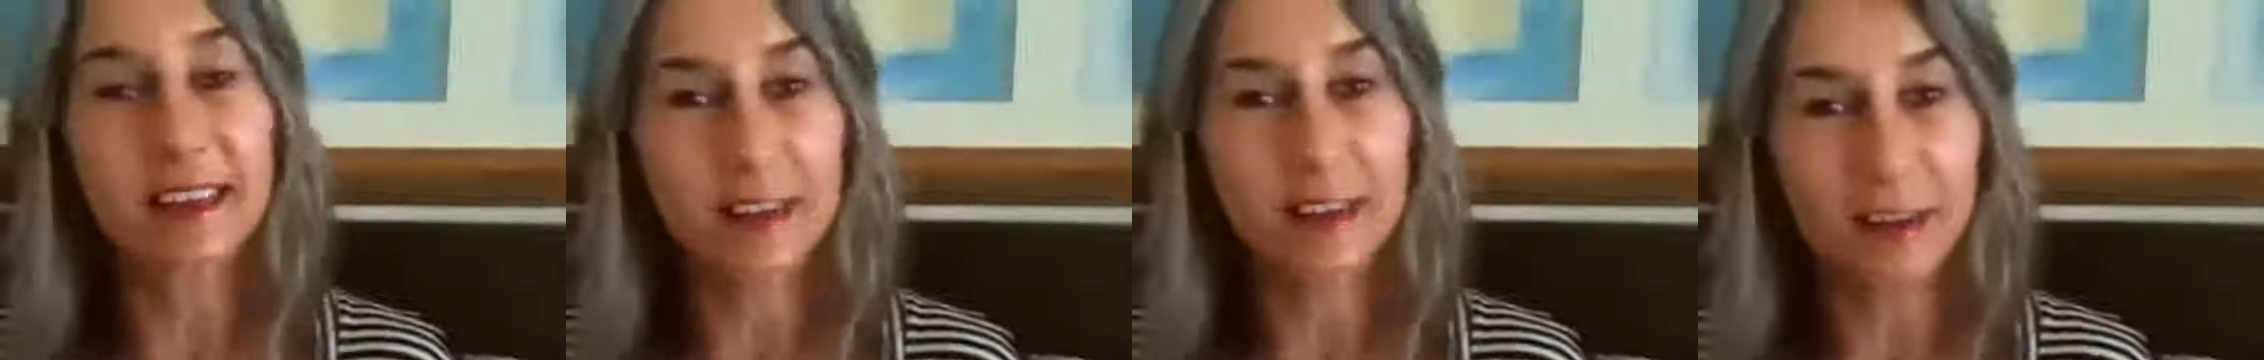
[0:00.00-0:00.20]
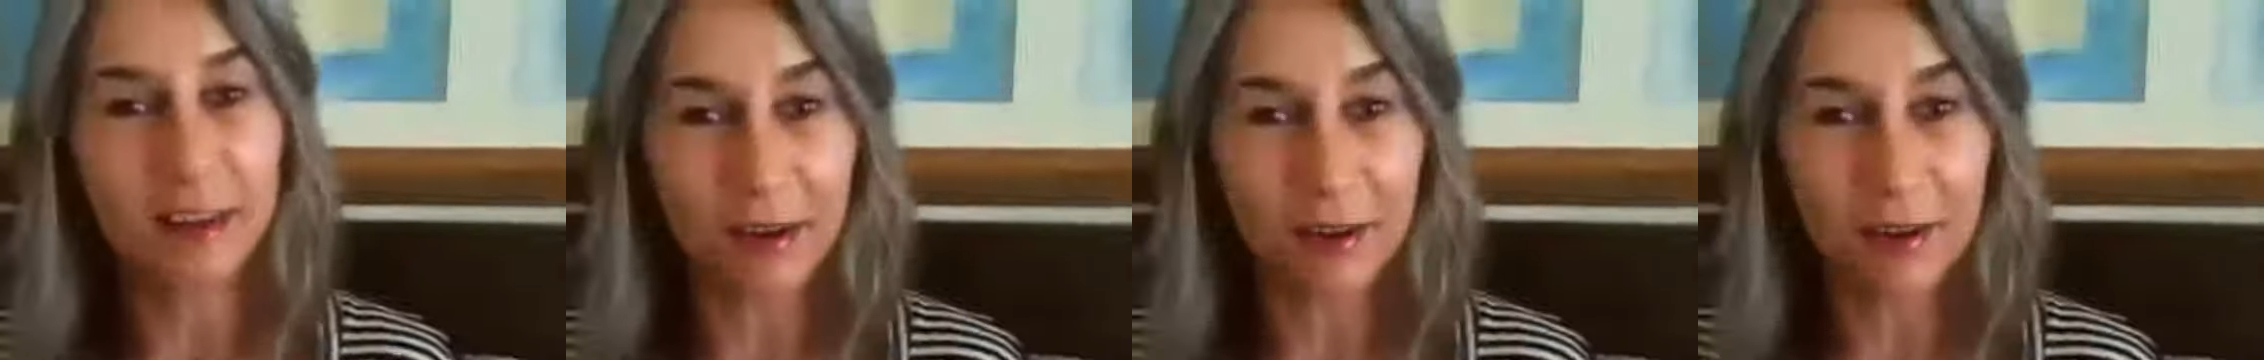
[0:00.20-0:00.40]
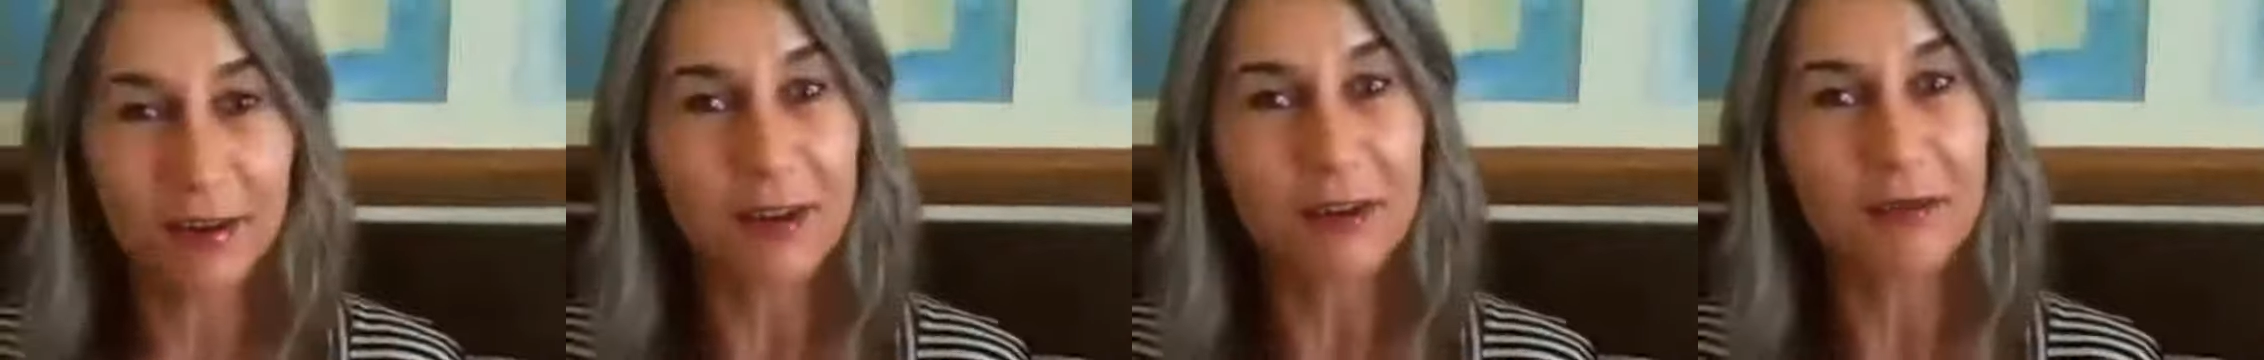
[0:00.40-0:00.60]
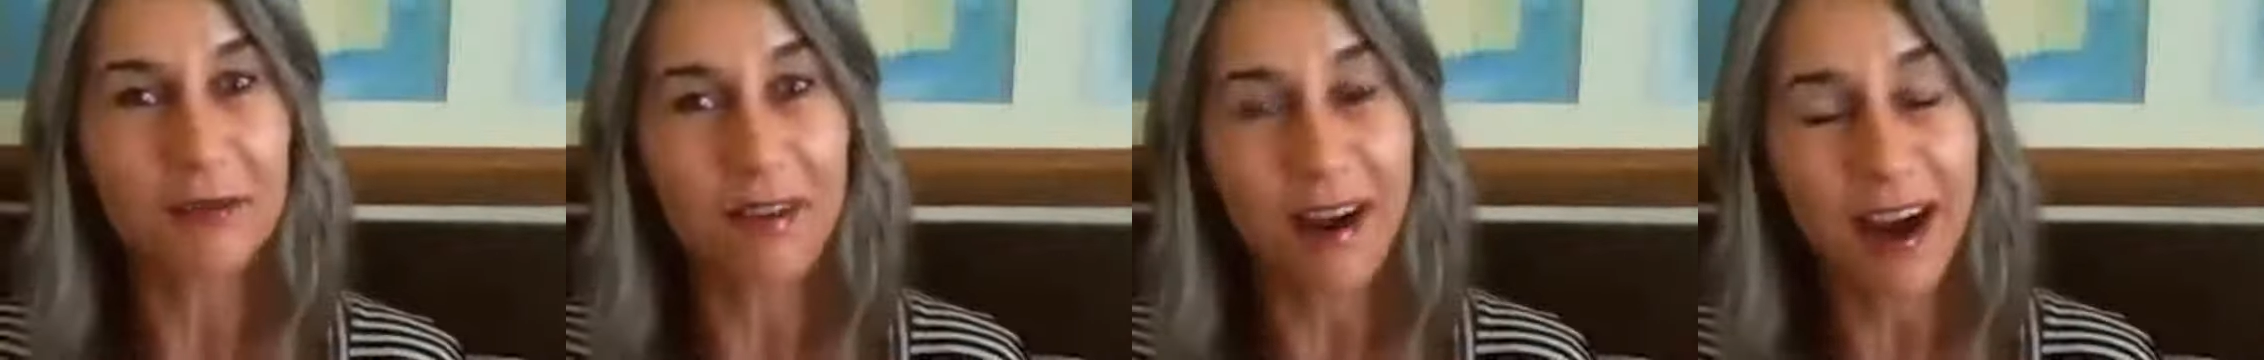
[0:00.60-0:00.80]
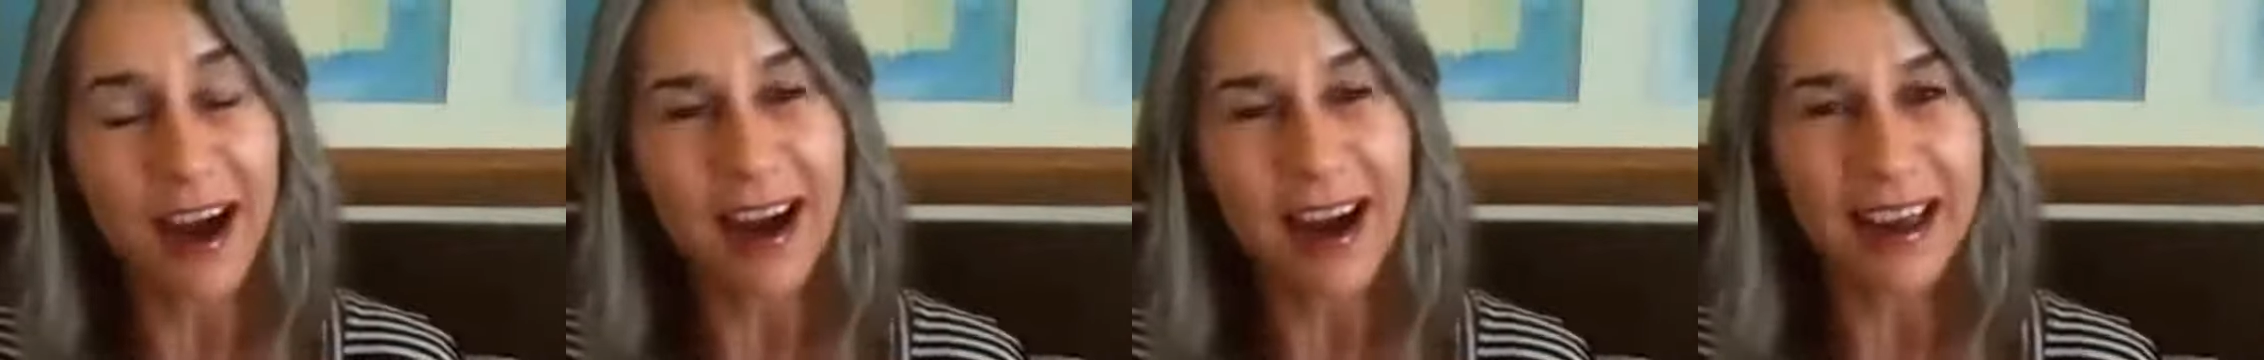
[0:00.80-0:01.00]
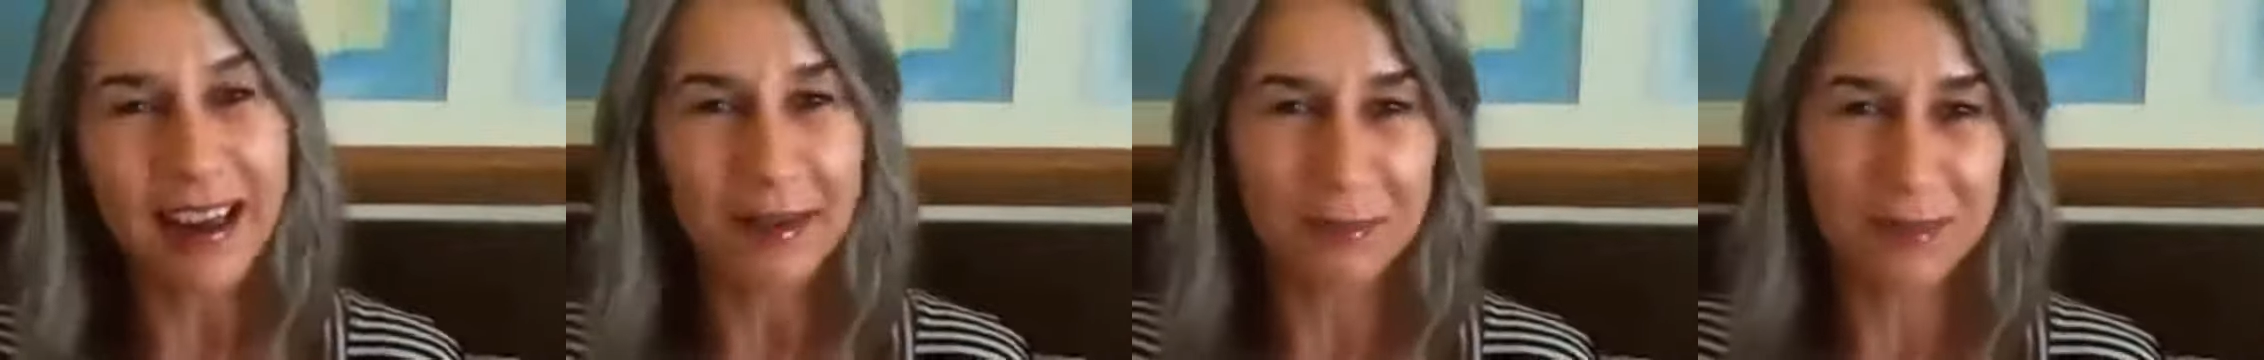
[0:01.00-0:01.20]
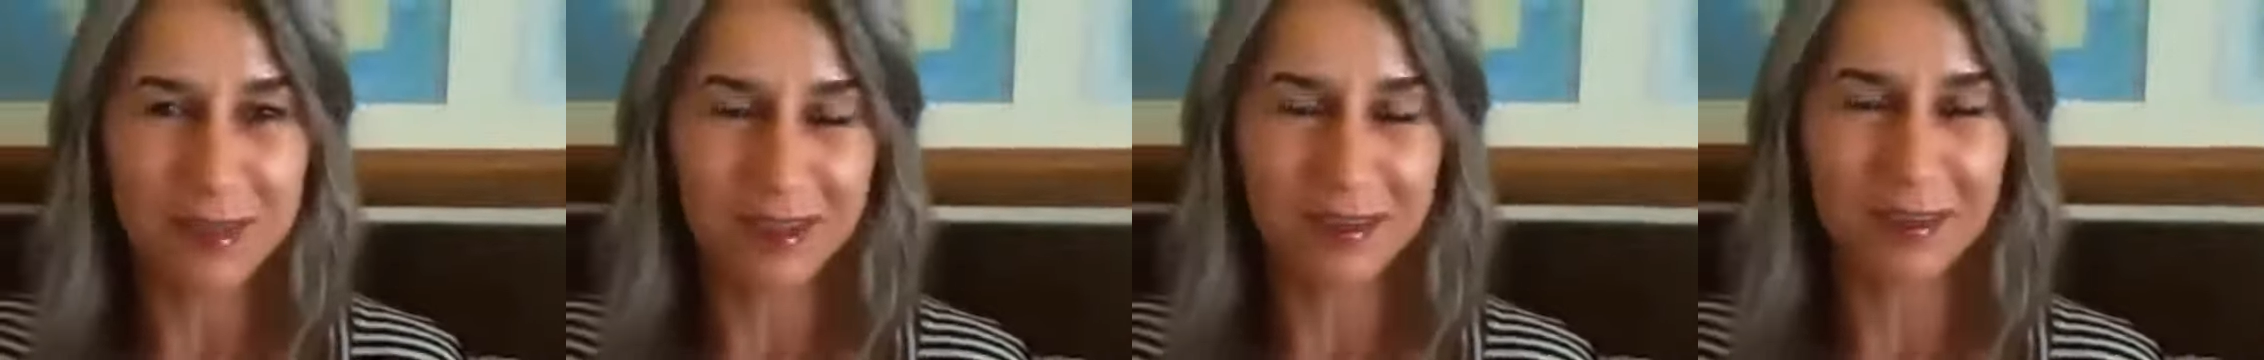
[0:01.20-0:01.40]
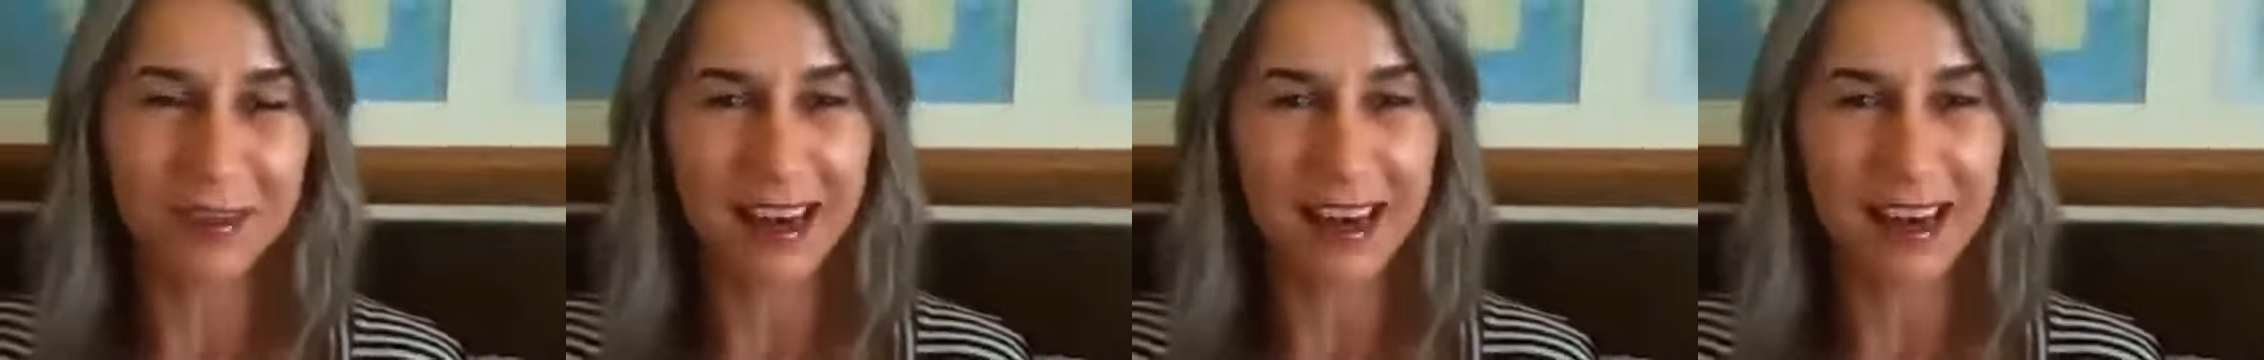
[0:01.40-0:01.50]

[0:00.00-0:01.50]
you know, the vibes.